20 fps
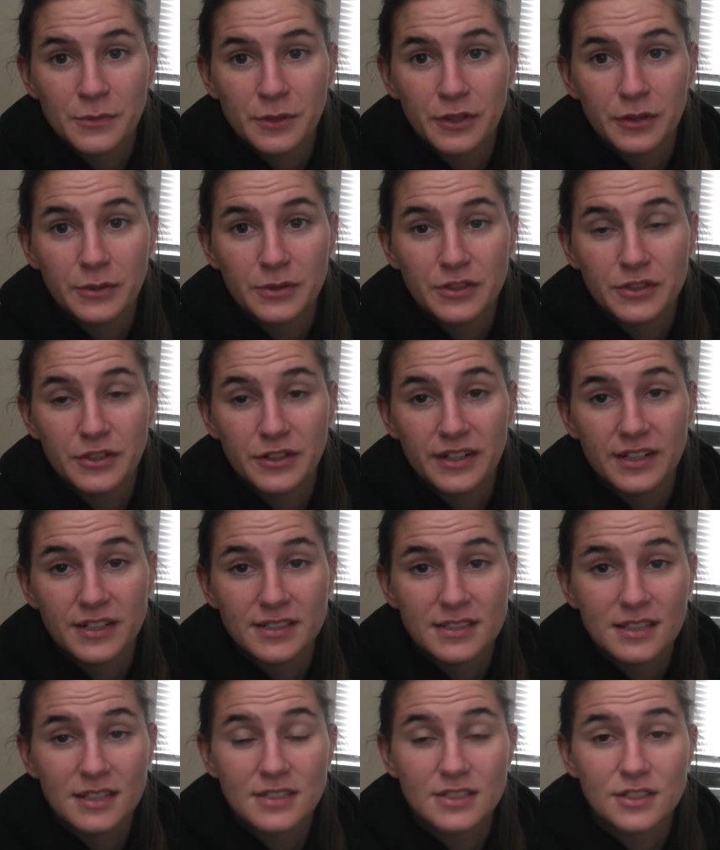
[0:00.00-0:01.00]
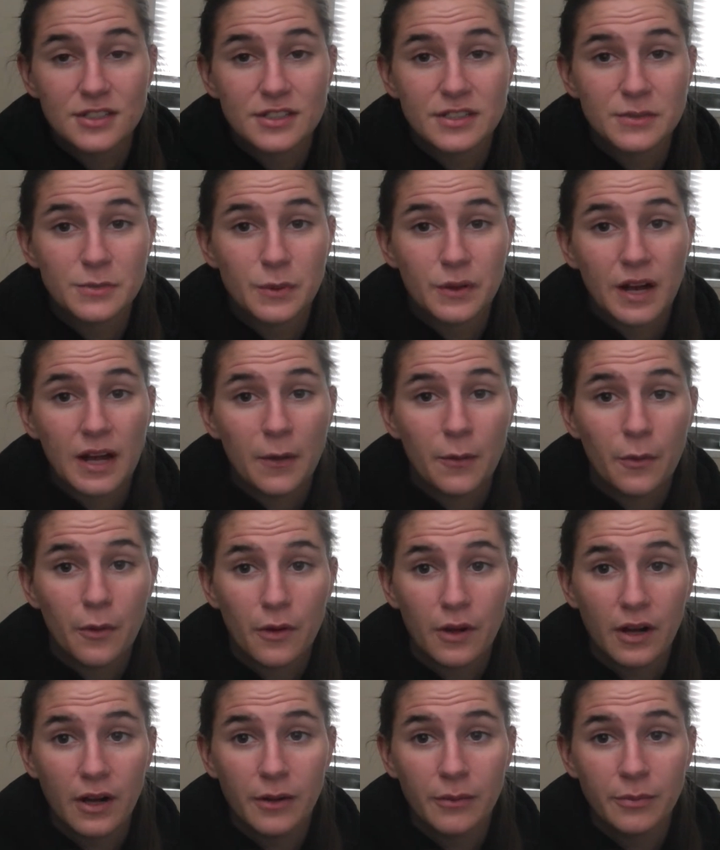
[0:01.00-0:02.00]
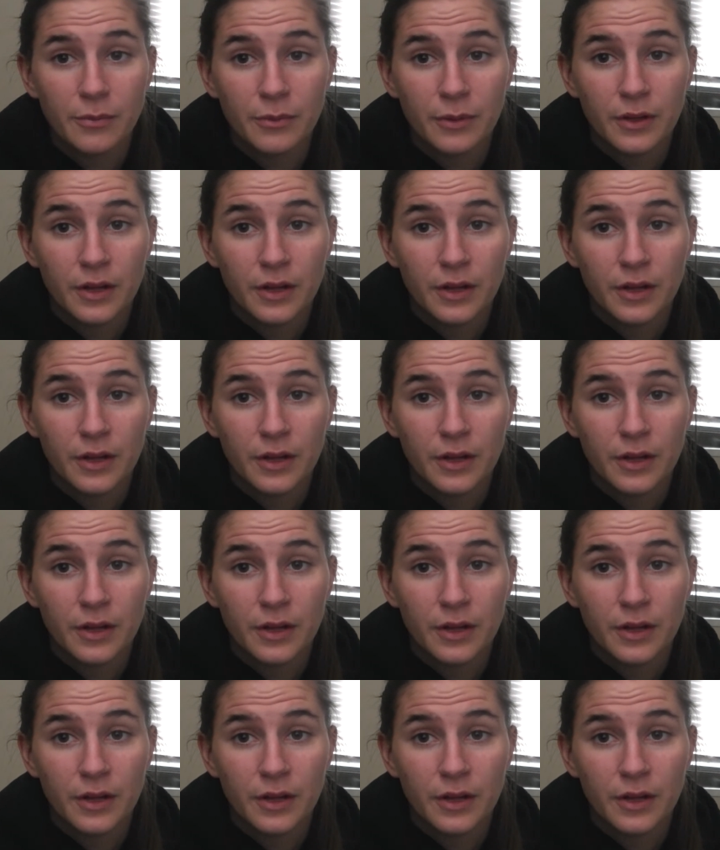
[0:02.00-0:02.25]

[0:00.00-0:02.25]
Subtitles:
morning was Chris, and that's because when I woke up